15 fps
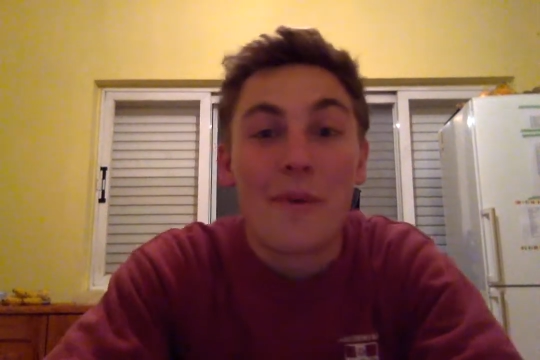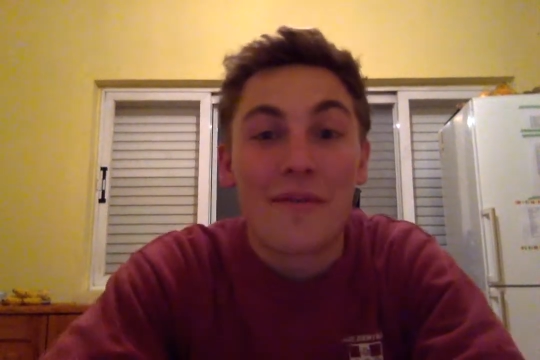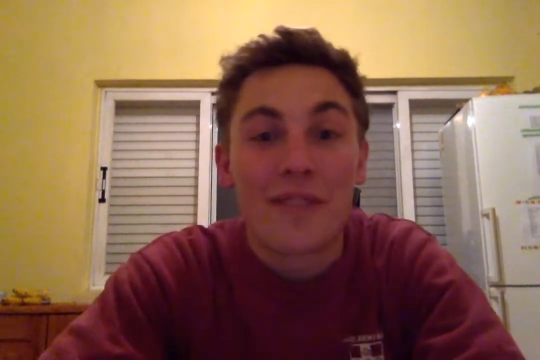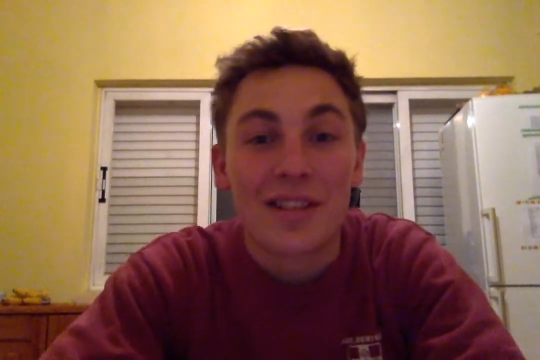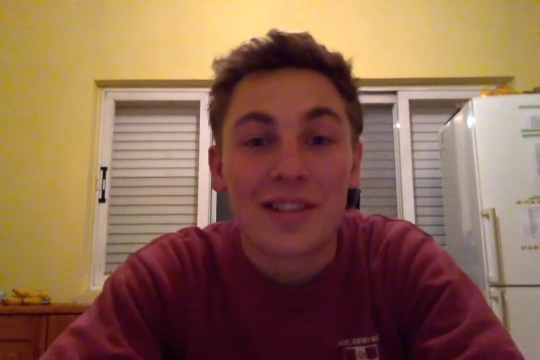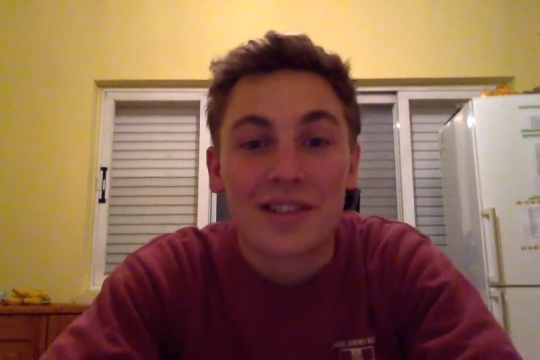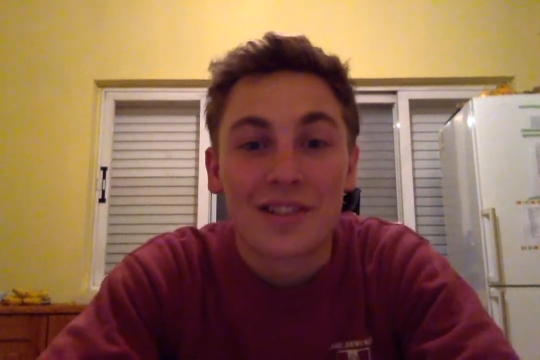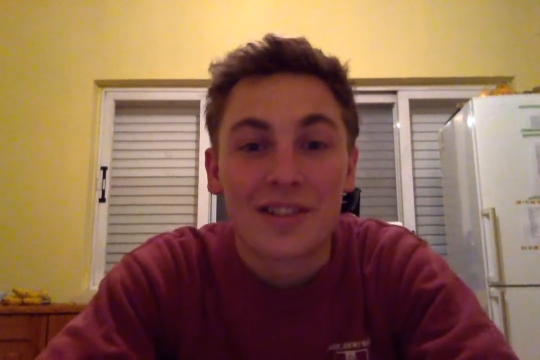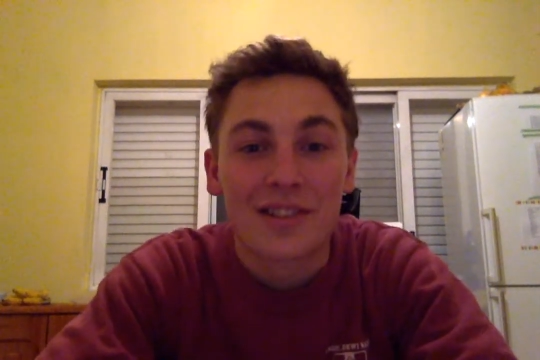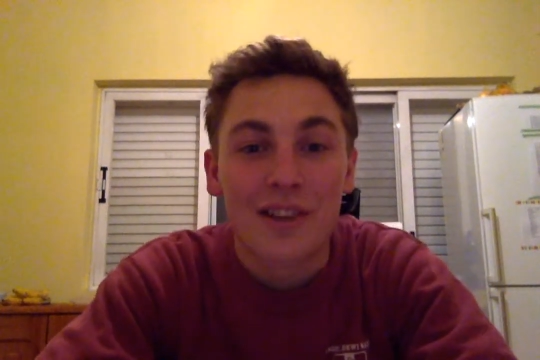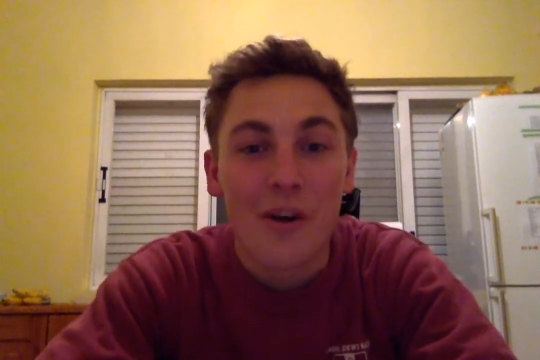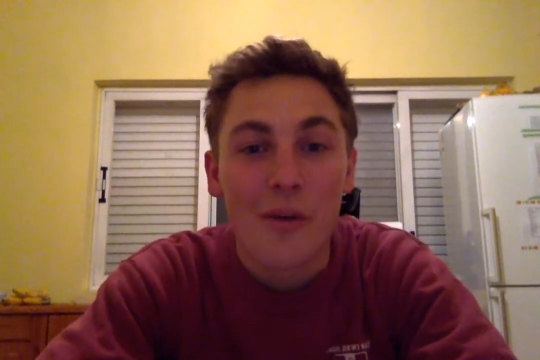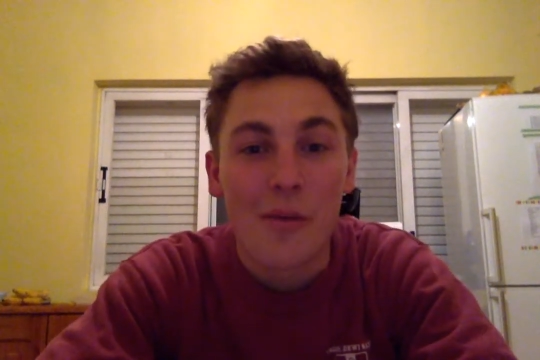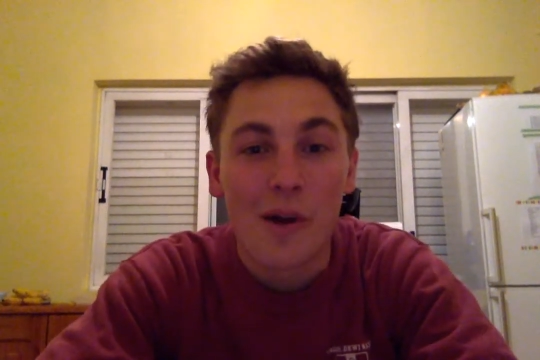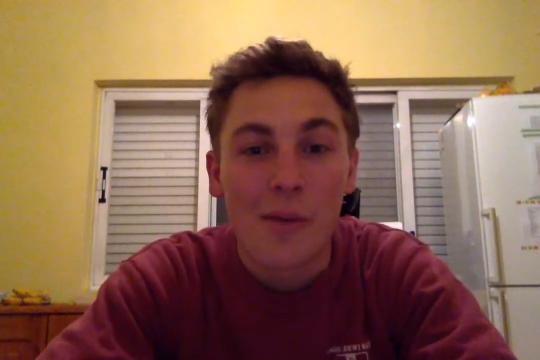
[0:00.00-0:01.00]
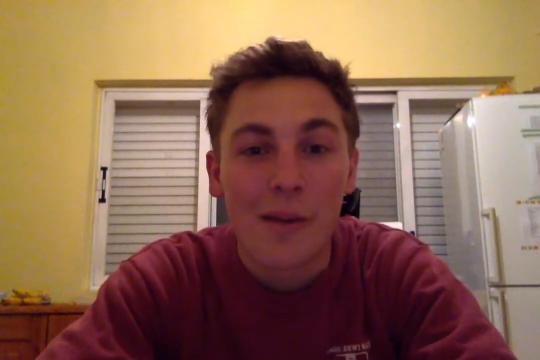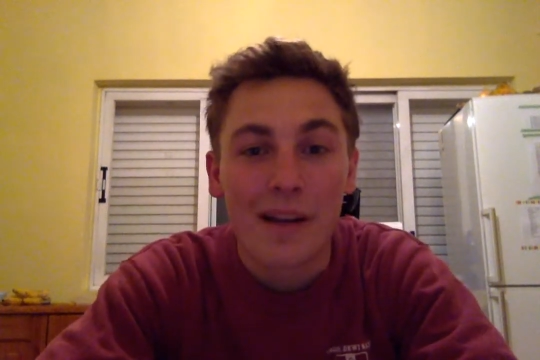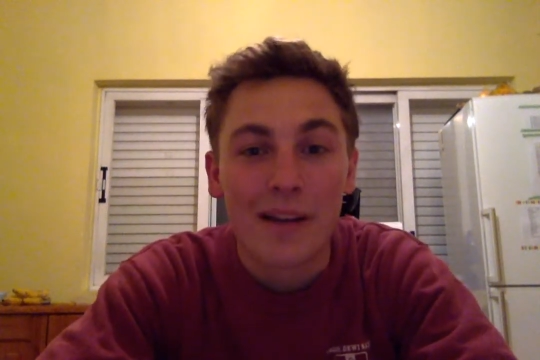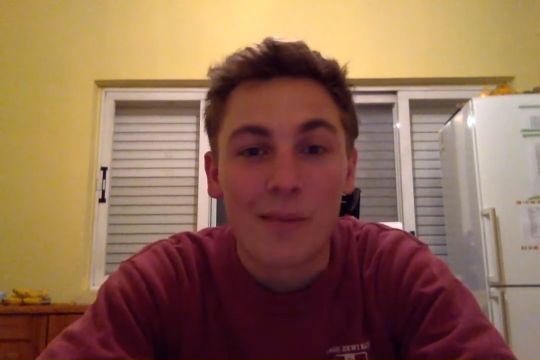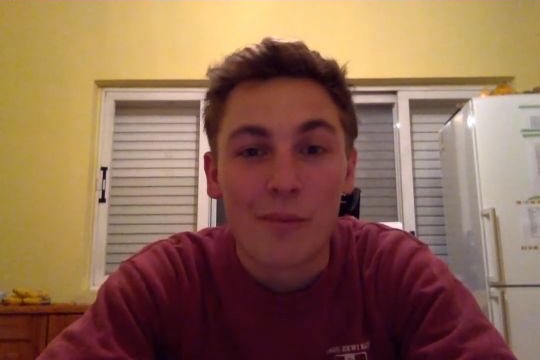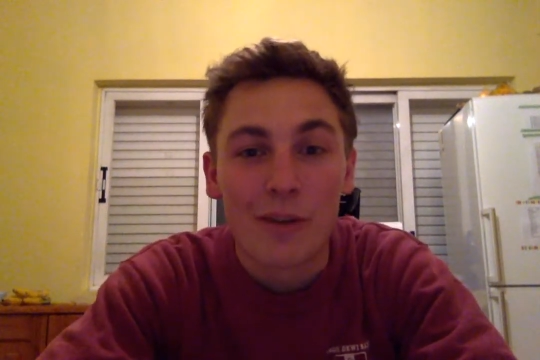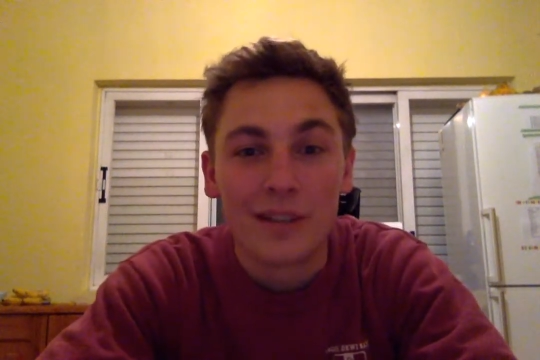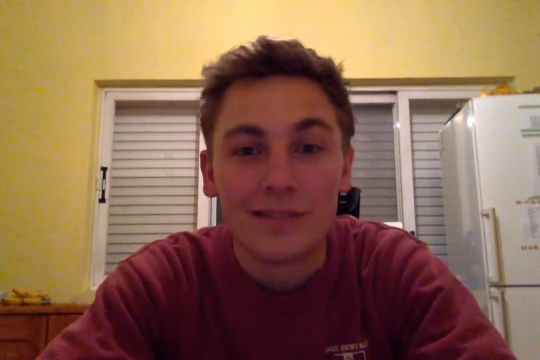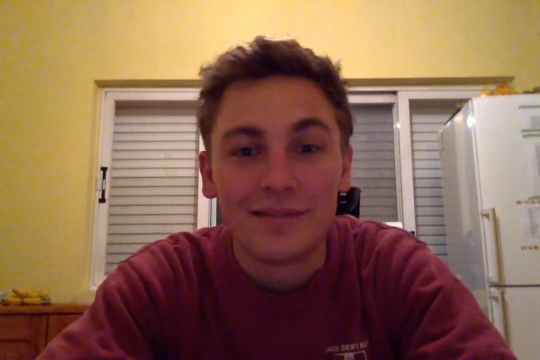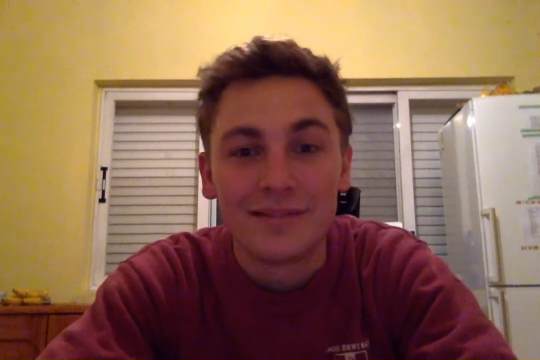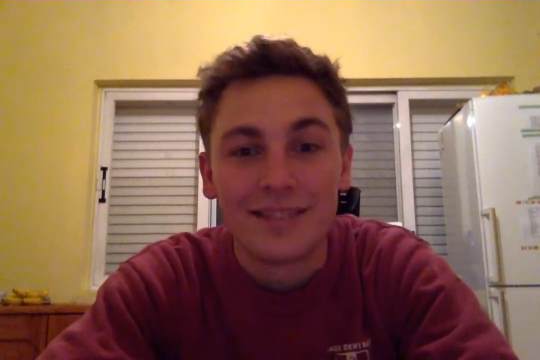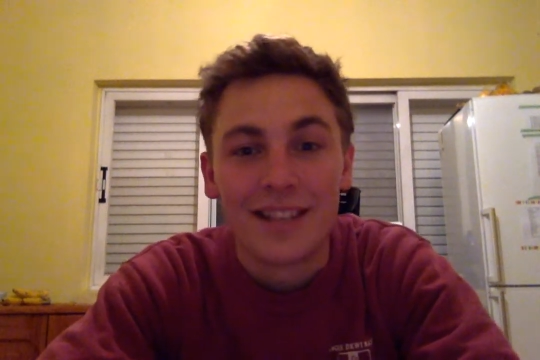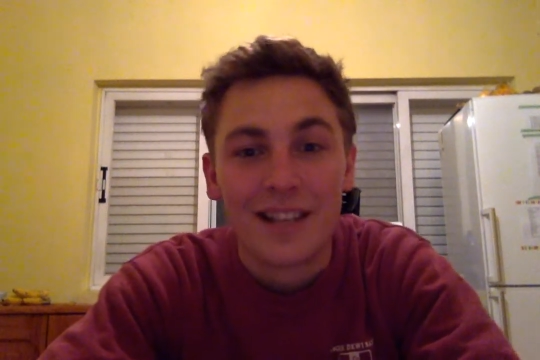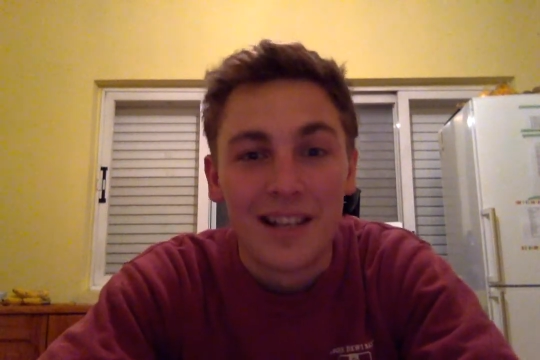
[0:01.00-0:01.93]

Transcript: everything's going well back in Britain.